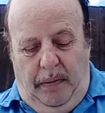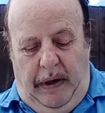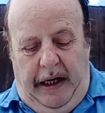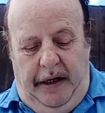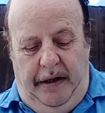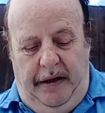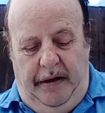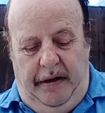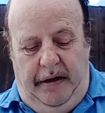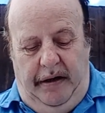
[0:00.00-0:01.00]
when
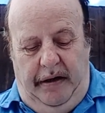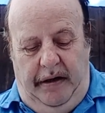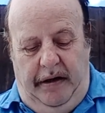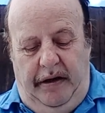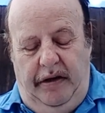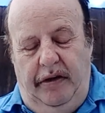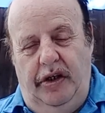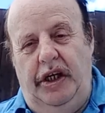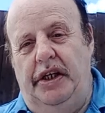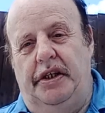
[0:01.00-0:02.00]

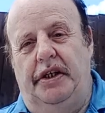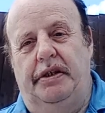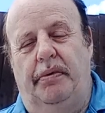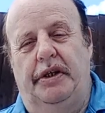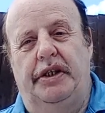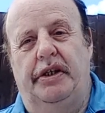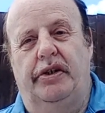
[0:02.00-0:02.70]
Jesus was